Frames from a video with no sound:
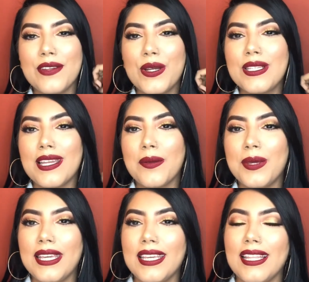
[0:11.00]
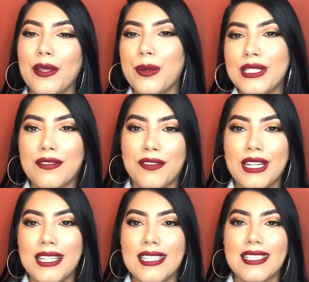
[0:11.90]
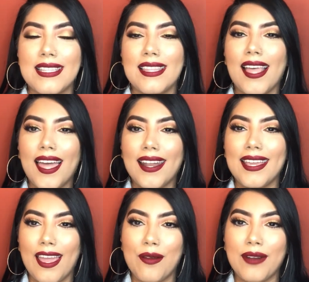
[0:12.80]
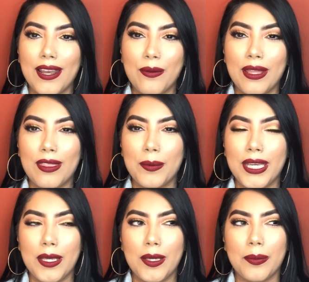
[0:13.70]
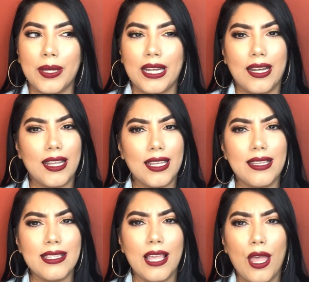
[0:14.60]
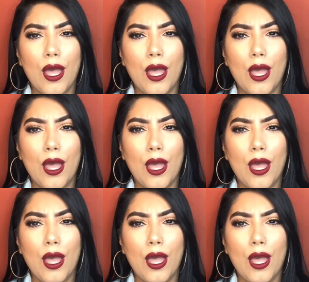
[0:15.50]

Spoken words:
video is going to be a little bit different. It's not a get ready with me, but it is.